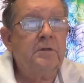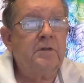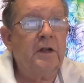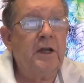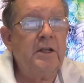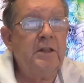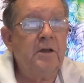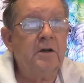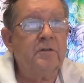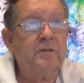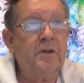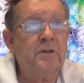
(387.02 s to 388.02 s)
Delaying the
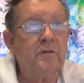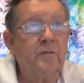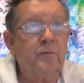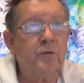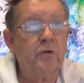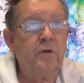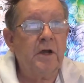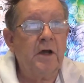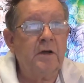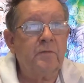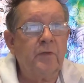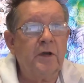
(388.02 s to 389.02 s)
onset of broader
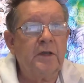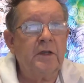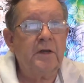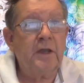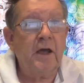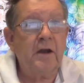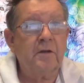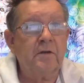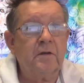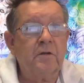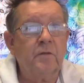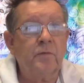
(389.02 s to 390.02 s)
outbreak in
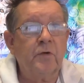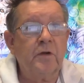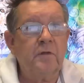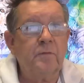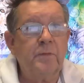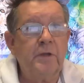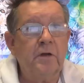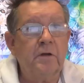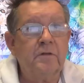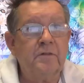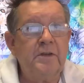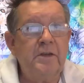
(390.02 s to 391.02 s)
Canada could put it
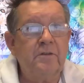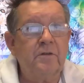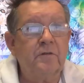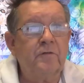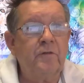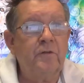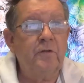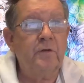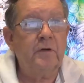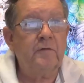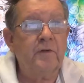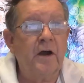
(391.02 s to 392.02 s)
beyond seasonal flu
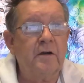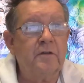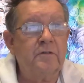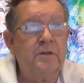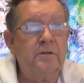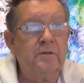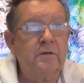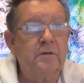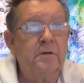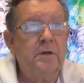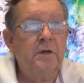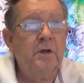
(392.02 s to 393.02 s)
and virus
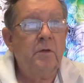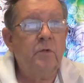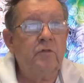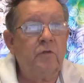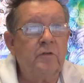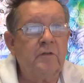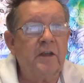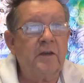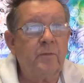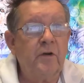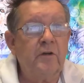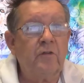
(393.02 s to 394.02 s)
season, which would
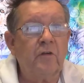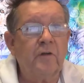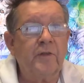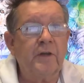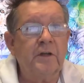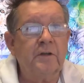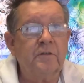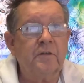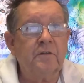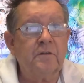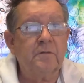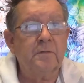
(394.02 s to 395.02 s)
take pressure off the health
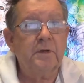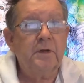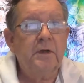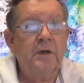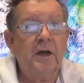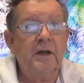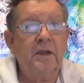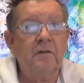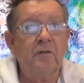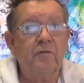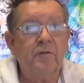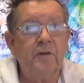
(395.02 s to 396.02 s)
system and
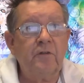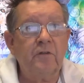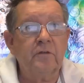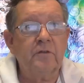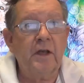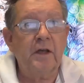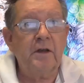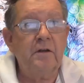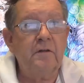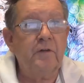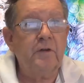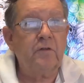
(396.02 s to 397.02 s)
give officials and
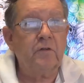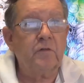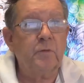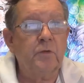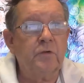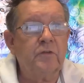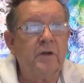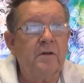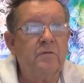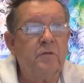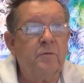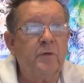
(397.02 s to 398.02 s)
individuals more
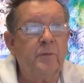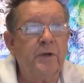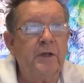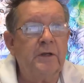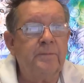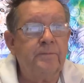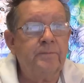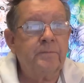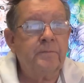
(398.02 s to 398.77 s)
time to prepare.